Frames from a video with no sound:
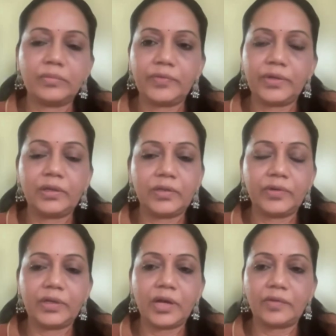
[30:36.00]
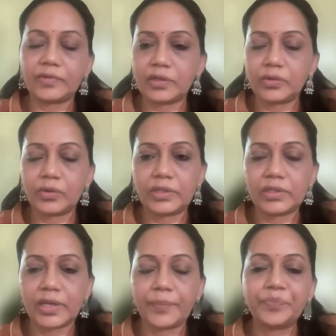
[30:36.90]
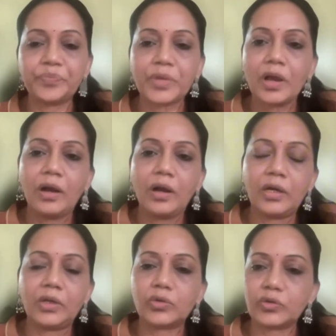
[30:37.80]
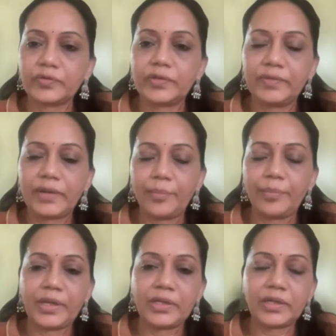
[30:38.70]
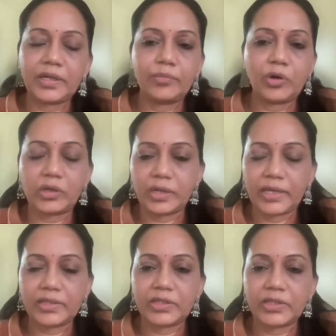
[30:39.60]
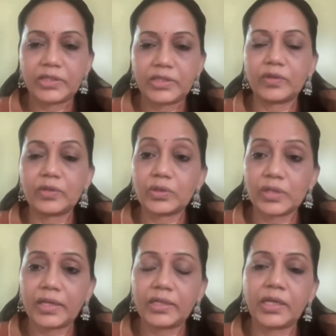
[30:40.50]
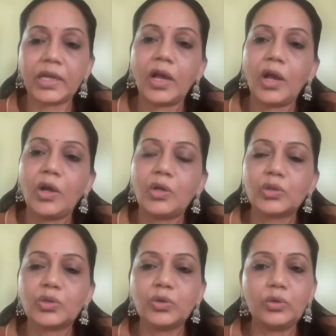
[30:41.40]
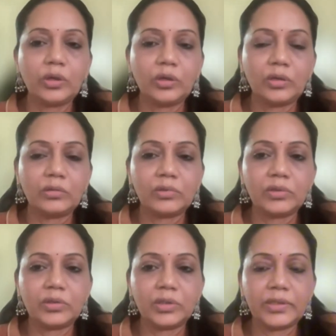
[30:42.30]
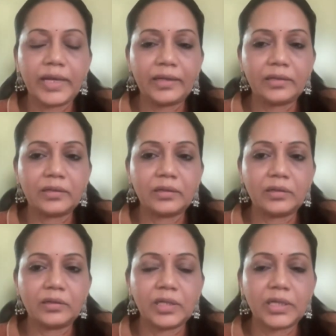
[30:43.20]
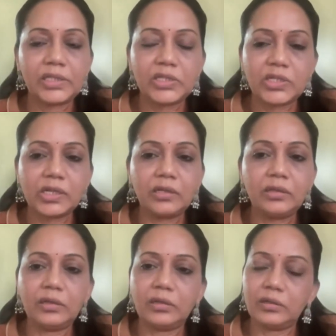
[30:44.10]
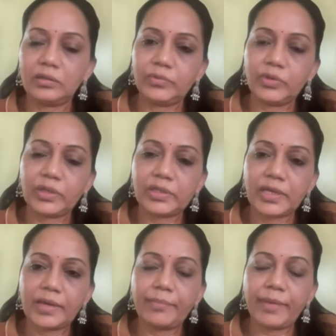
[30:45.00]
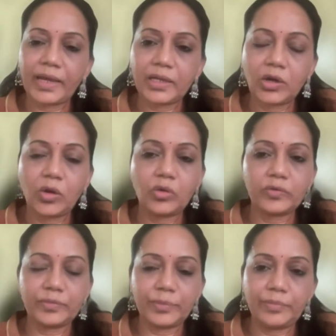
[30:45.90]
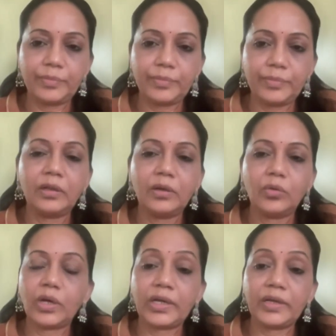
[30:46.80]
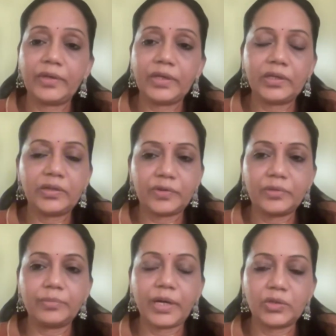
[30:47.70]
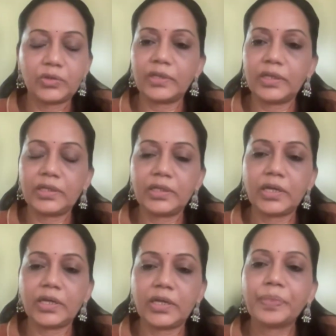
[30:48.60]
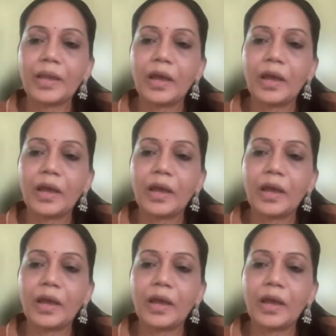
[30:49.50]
Even after, you can say, a lot of development and modernization of the society. So that cultural, you can say, background of the people who are living in different parts of the India,